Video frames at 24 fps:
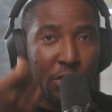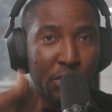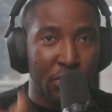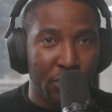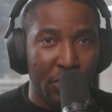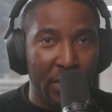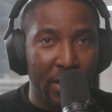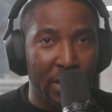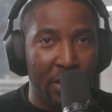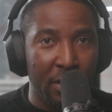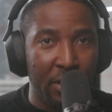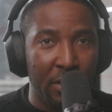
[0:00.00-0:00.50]

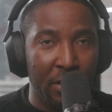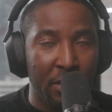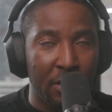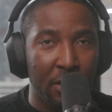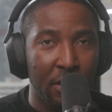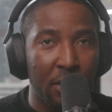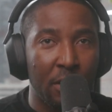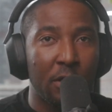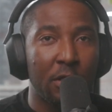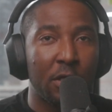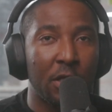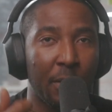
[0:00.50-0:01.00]
triggered,
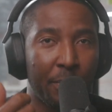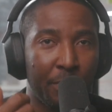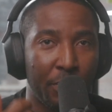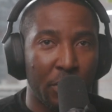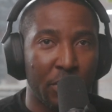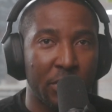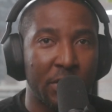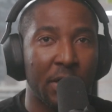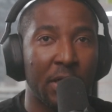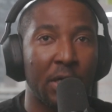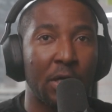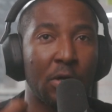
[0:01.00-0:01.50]
the
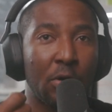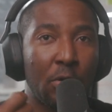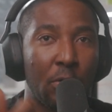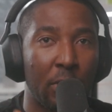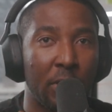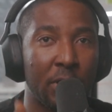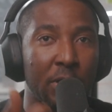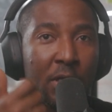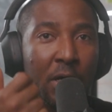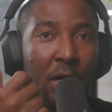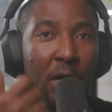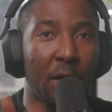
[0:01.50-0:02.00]
person
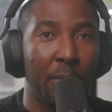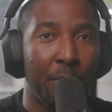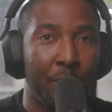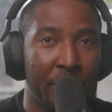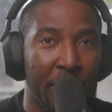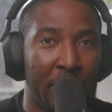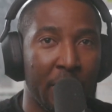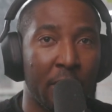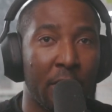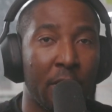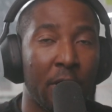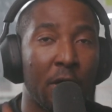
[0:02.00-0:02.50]
going to
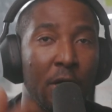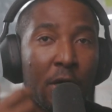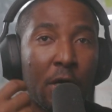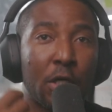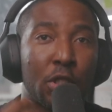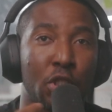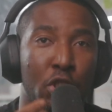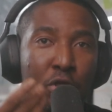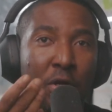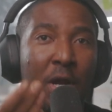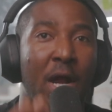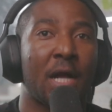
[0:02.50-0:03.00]
appear
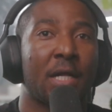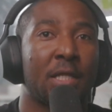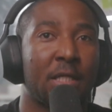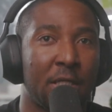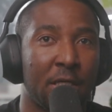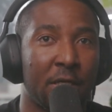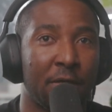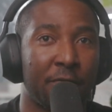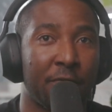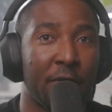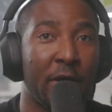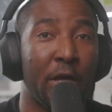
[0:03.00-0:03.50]

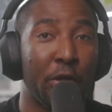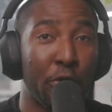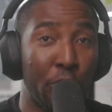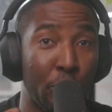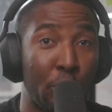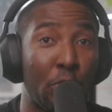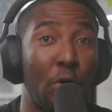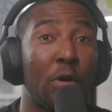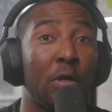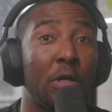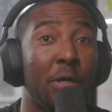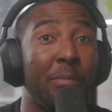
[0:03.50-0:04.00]
attractive and you're
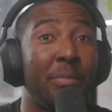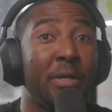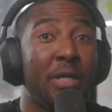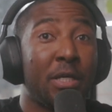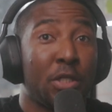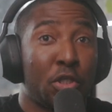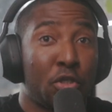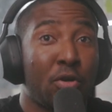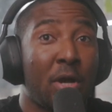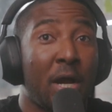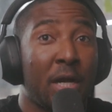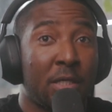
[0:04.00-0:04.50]
going to be
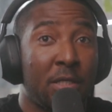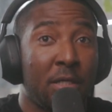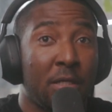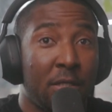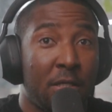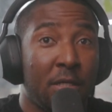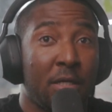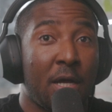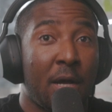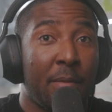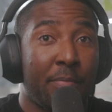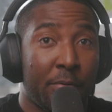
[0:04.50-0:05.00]
attracted
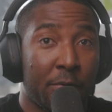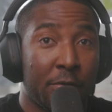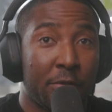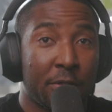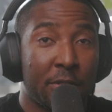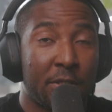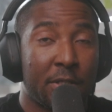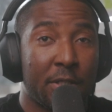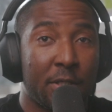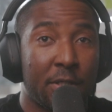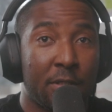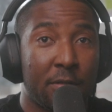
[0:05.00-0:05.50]
to that
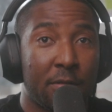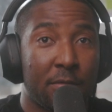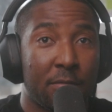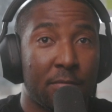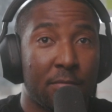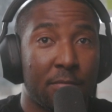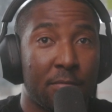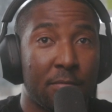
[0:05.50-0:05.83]
person.